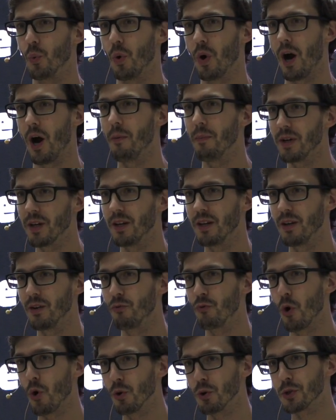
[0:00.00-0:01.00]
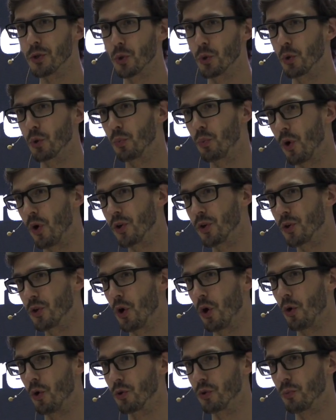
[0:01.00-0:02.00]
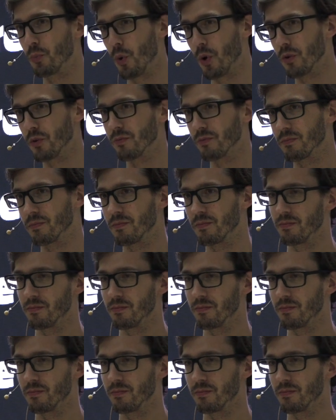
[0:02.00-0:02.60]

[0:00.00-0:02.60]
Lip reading: How many roles could one node, one